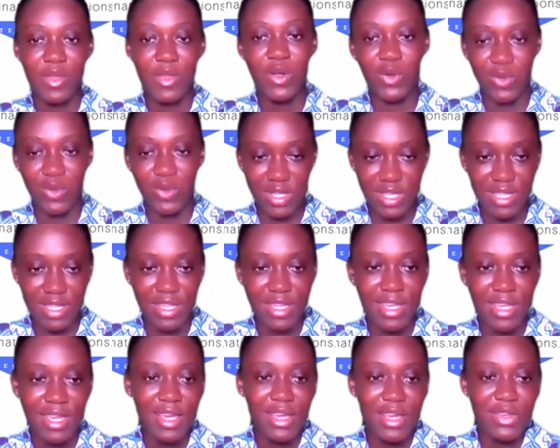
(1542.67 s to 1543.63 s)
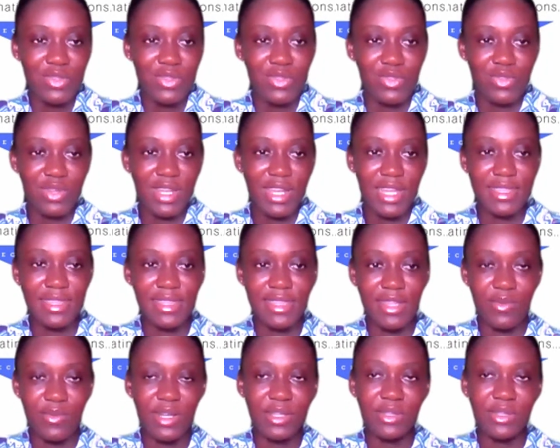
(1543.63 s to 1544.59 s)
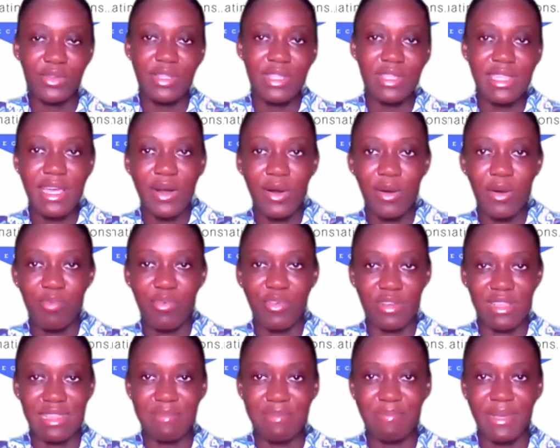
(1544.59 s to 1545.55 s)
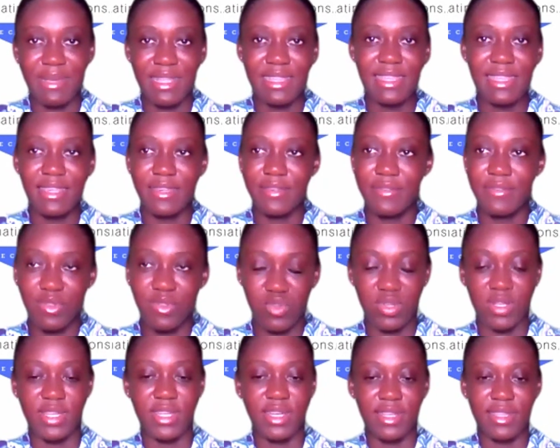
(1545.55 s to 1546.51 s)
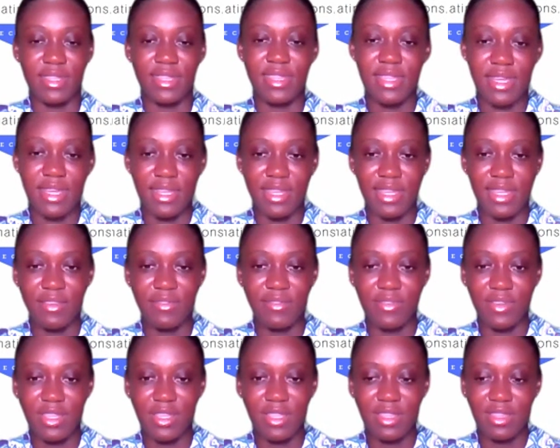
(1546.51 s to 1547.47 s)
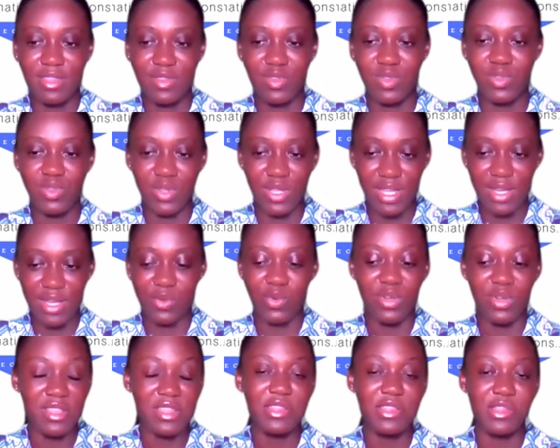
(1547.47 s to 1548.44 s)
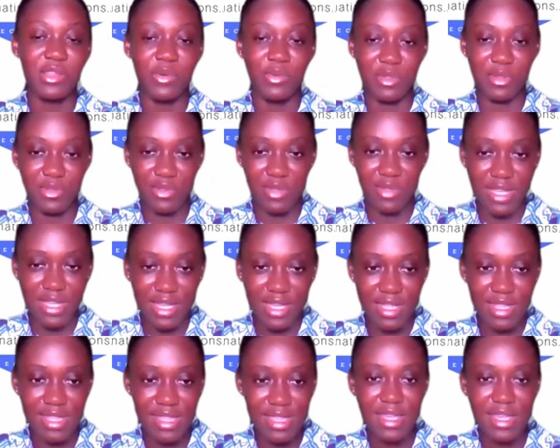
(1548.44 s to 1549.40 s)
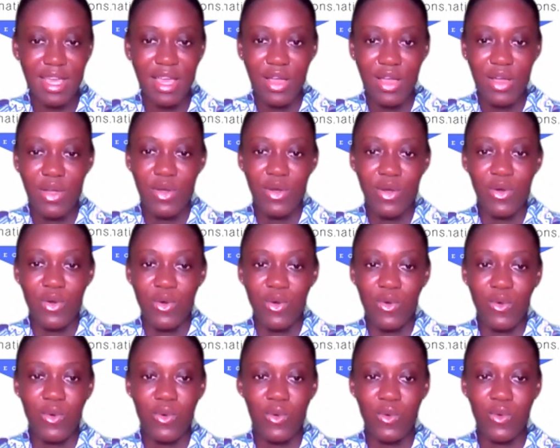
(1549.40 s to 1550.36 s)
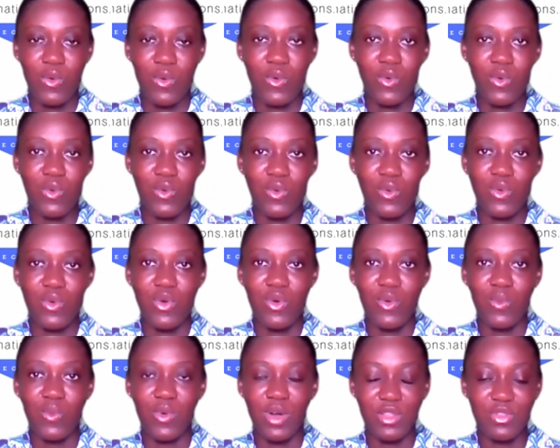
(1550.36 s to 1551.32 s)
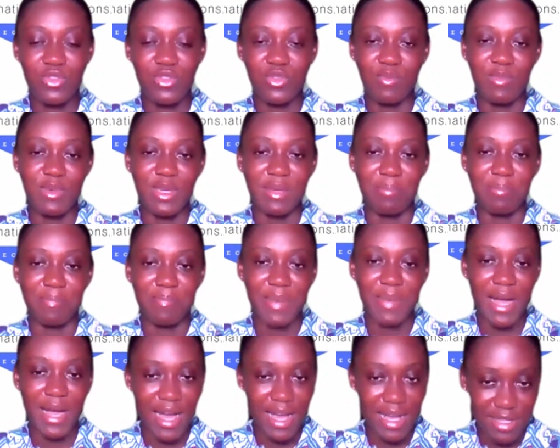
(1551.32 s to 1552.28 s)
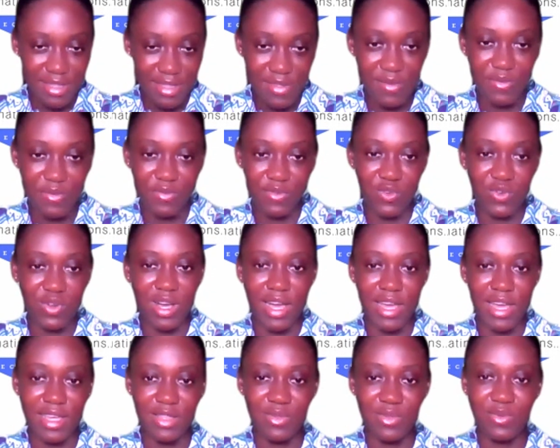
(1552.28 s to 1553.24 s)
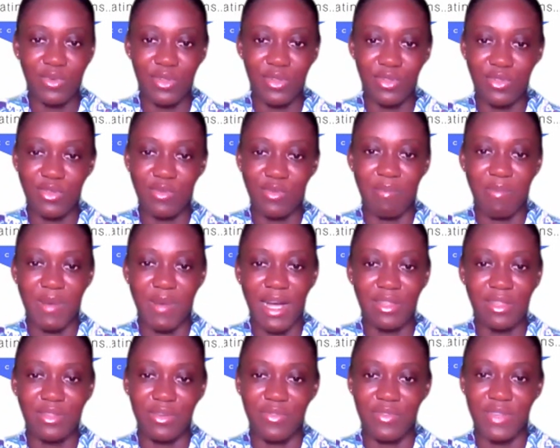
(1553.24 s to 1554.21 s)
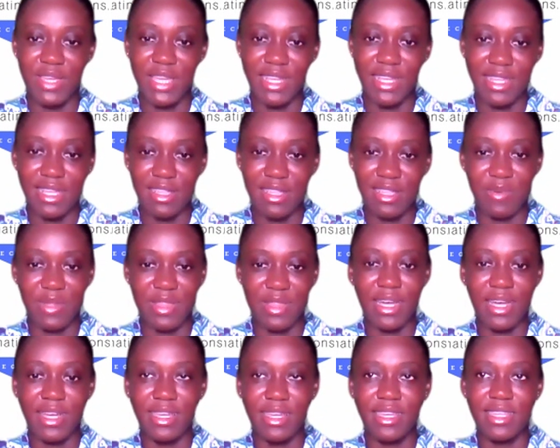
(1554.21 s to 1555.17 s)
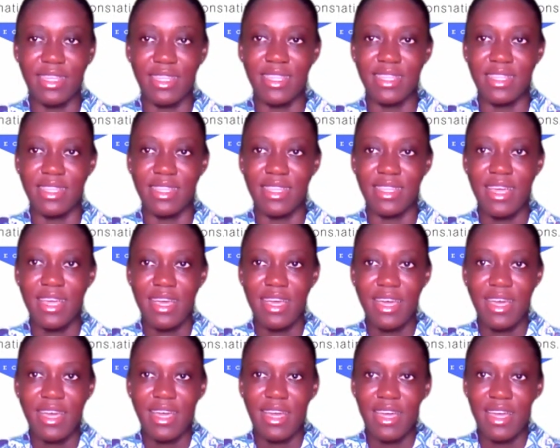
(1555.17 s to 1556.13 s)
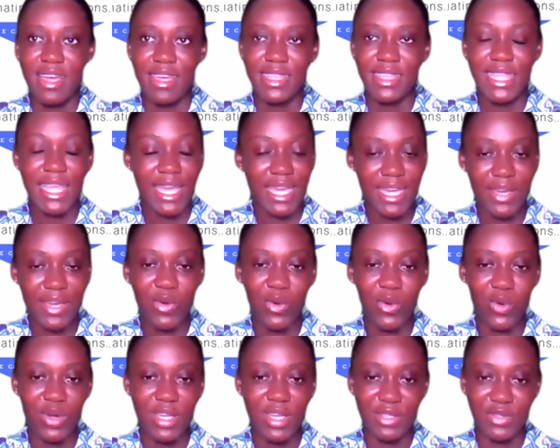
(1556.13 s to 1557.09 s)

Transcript: Okay. So lastly, what do you tell prospective students and even continuing students who want to be part of you guys, who want to be part of Aaenics, whether in tech or in